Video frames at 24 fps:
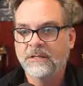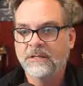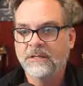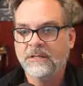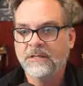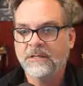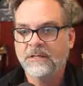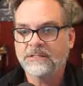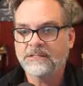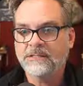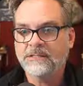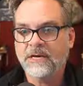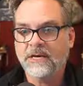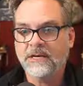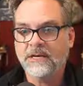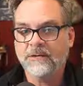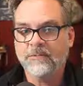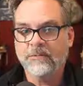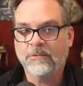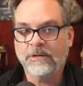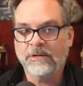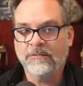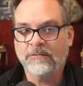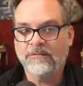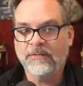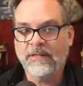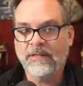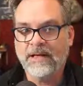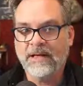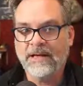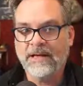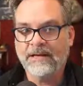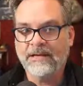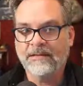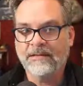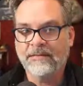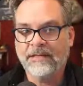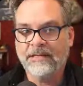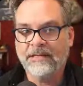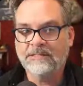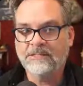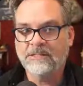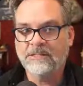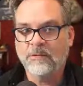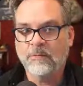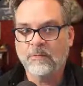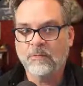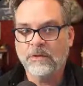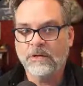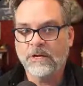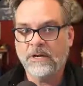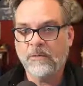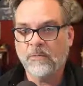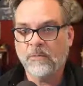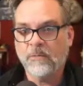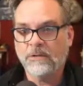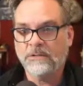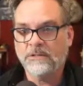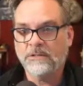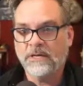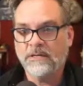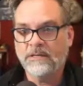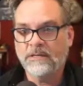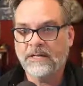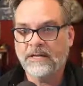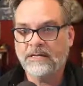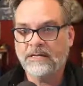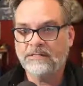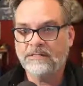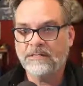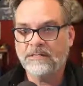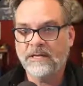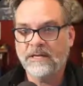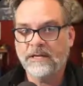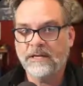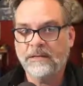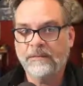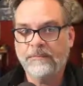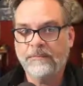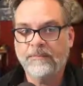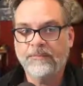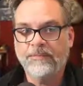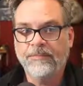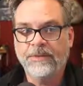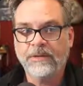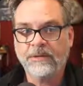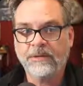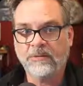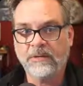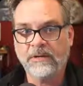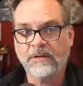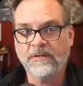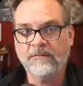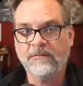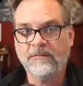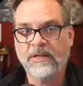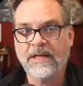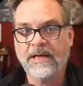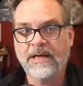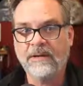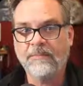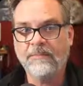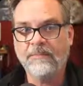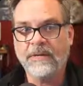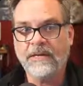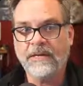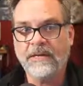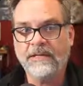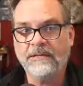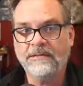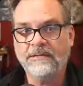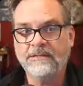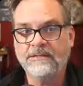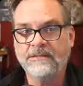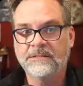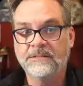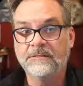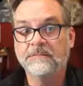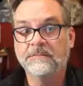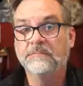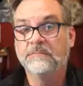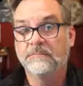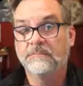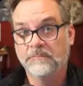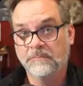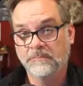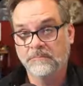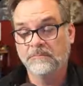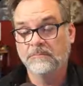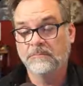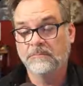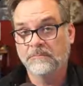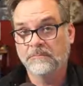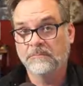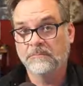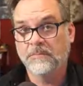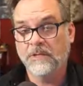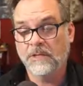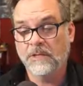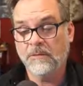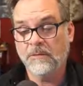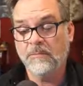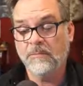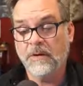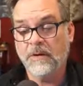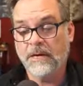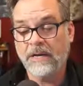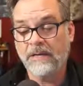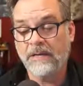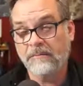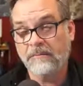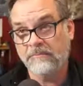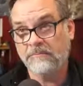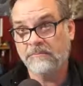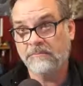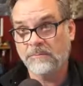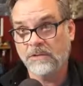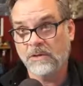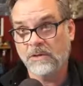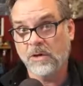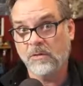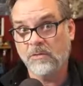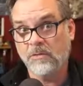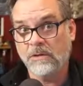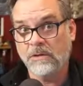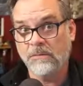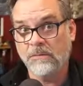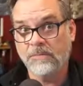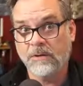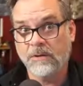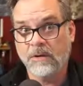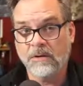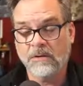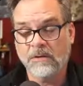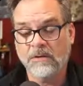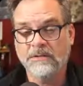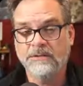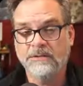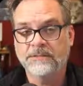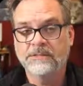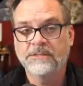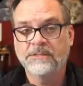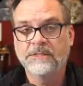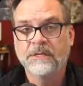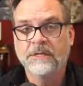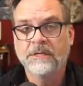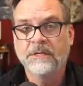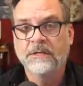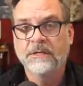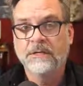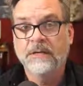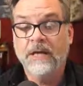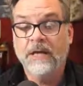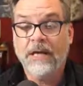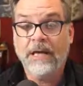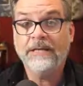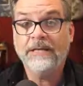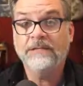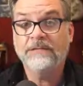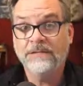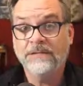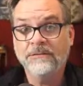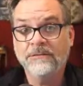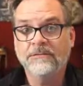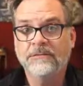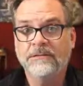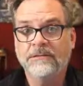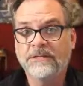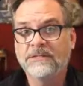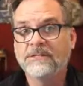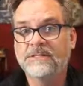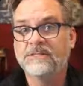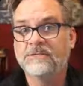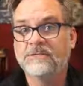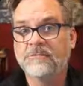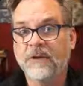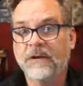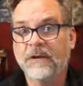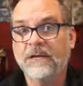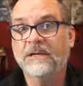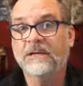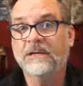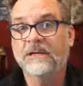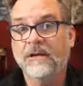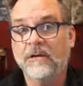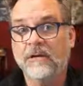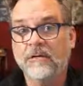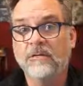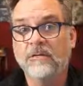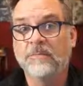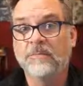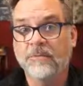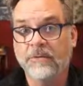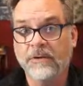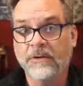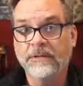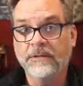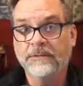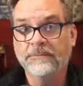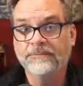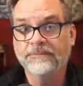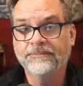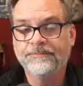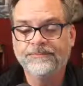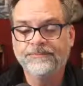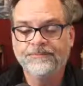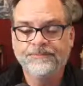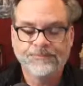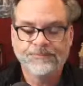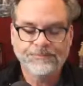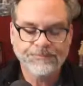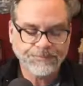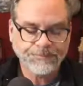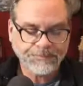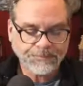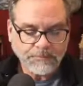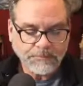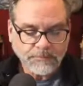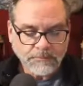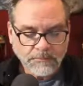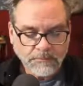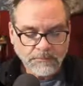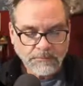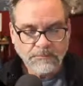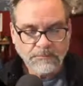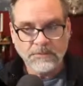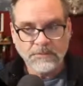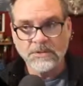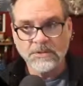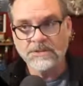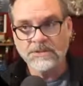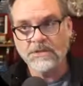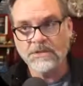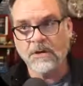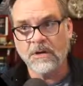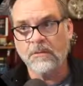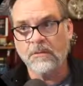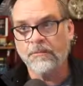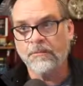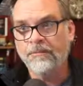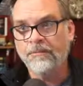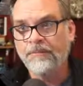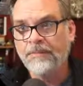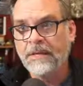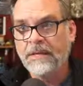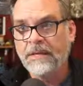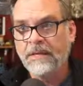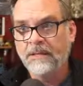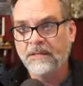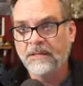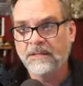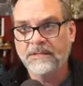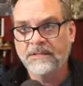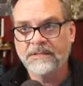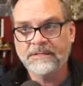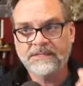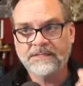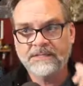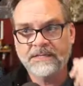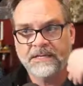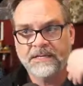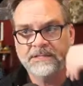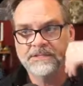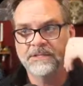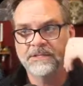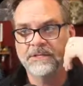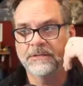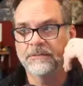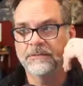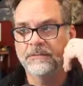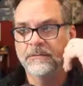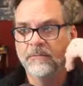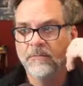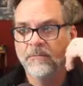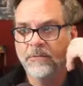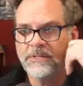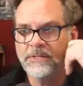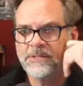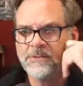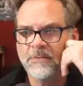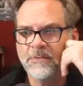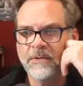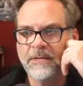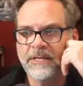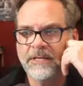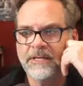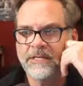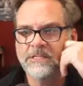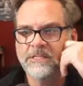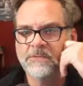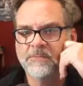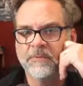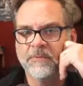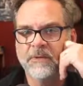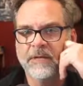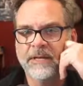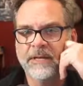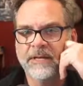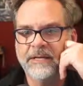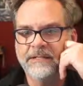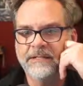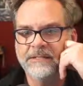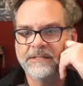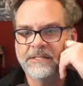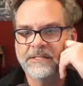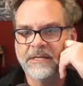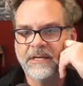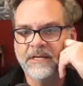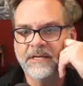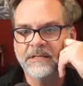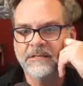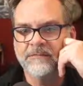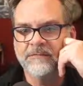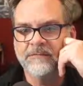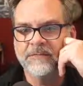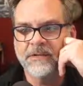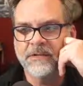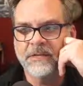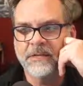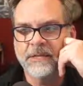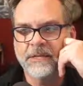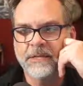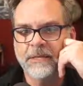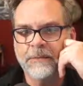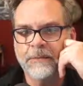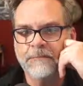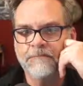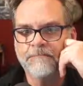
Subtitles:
that's got a green flag, and that's the one I worked on last night. The green flag means, in my coded parlance, hey, dude, this is ready to go to print. So this section, which really explains kind of the